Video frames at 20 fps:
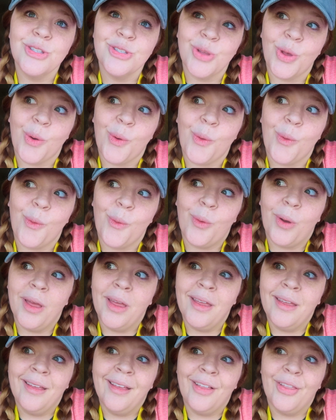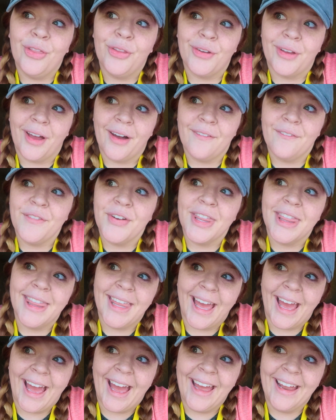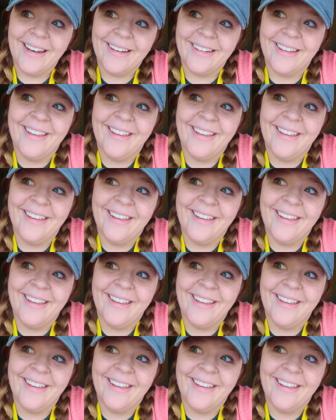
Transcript: So look out for that